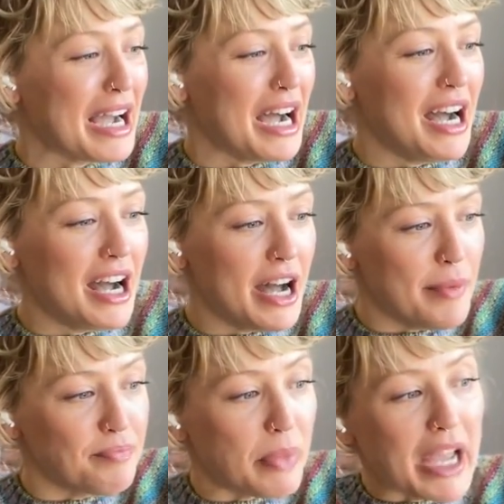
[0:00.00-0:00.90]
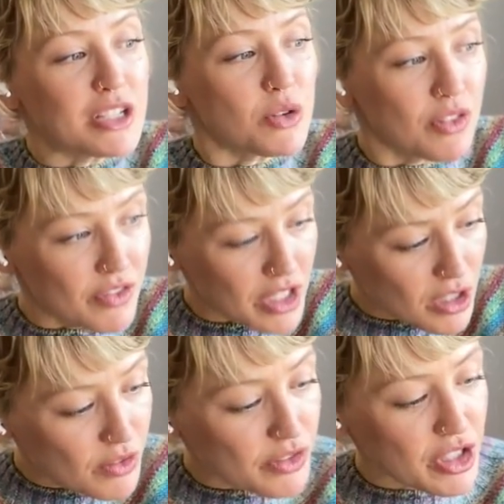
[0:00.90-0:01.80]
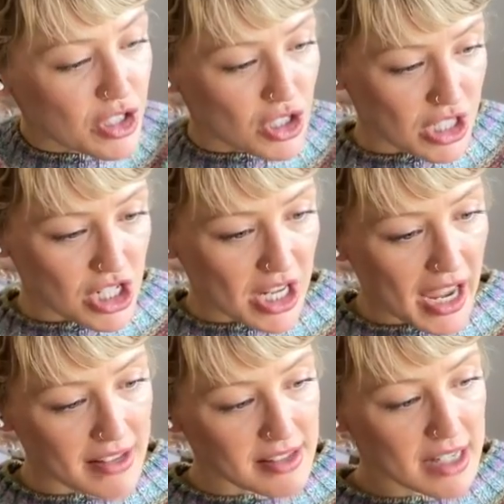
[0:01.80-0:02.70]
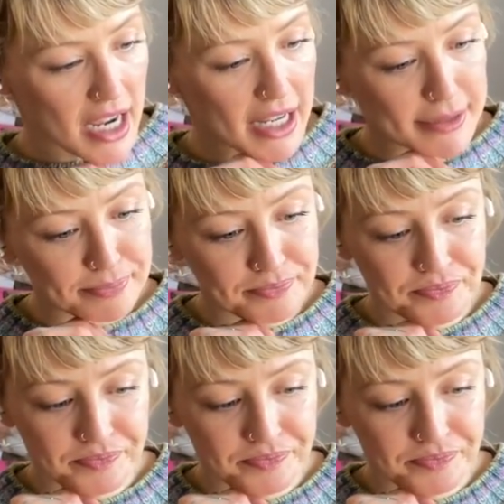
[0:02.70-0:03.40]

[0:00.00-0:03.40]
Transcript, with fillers: Um, but I do have a video for the Turkish cast on.